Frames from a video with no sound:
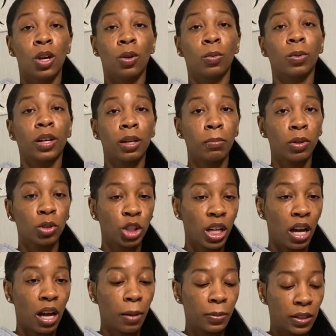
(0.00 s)
Rainbow
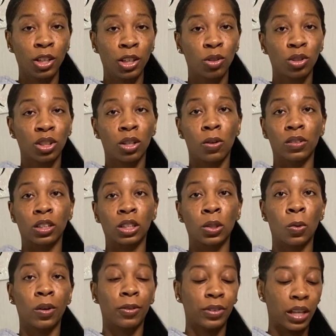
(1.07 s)
Shops, I usually go in the
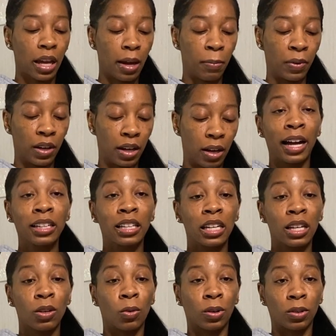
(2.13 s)
store for that, but I
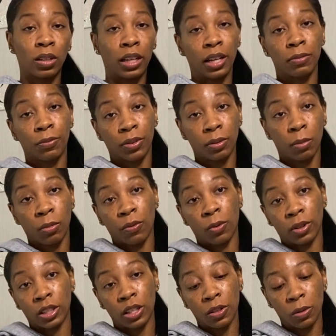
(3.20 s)
did order online from them
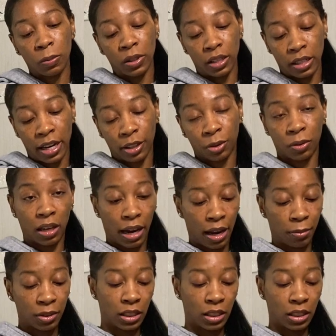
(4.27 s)
before too, but not through the app.